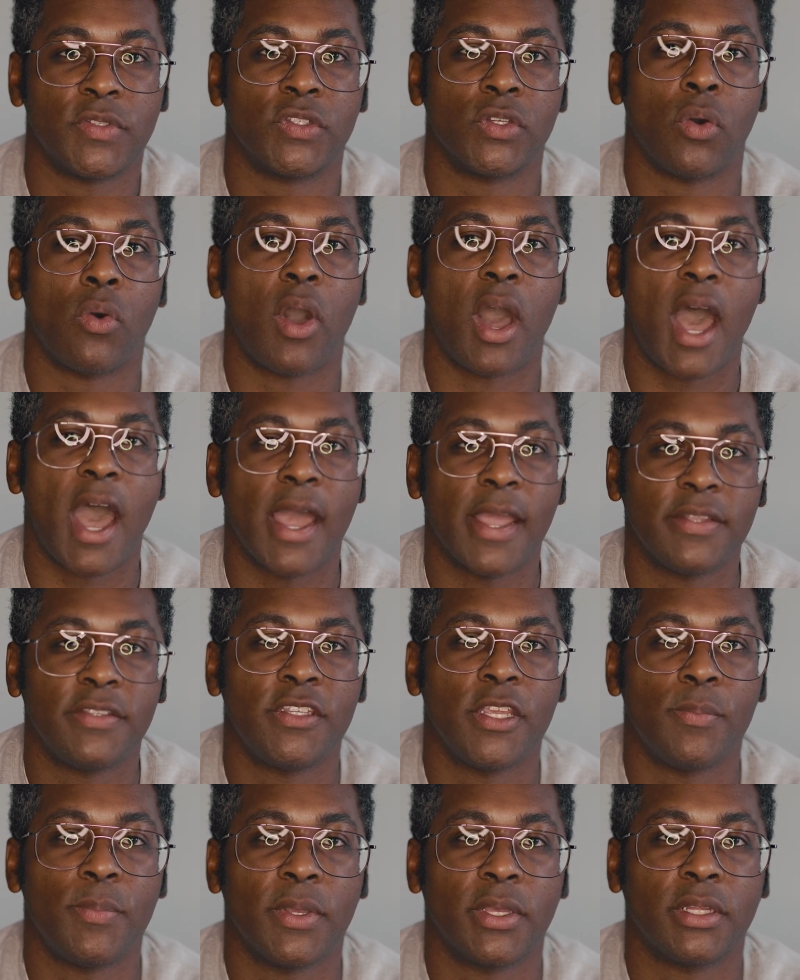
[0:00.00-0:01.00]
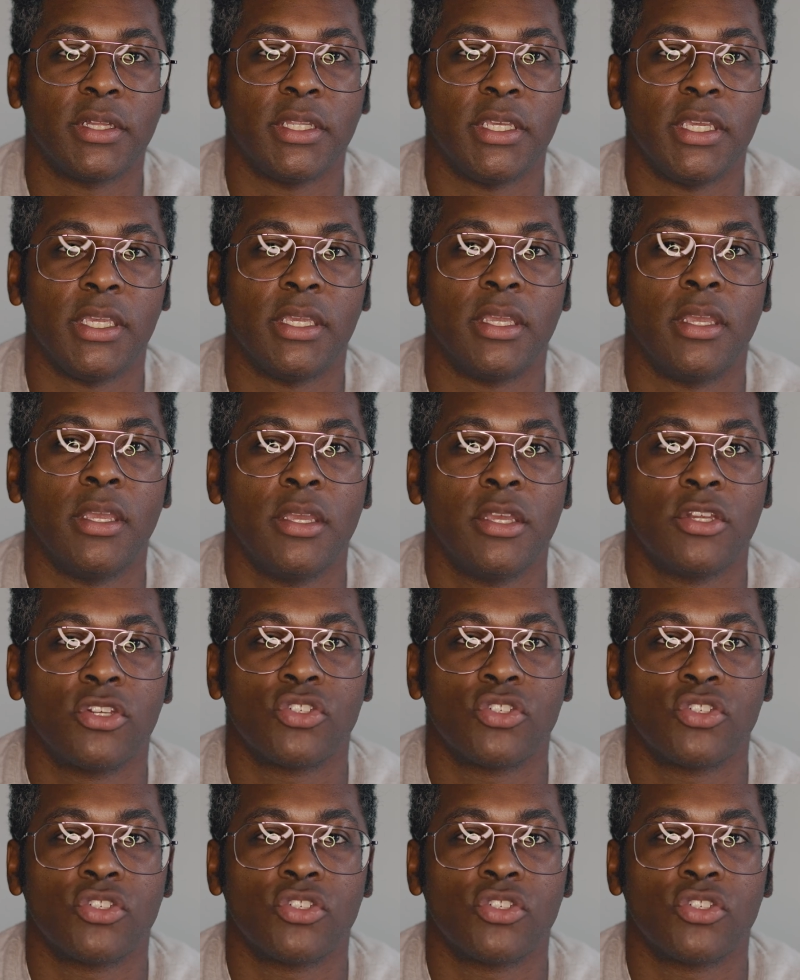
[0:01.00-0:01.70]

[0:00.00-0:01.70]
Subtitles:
So I typically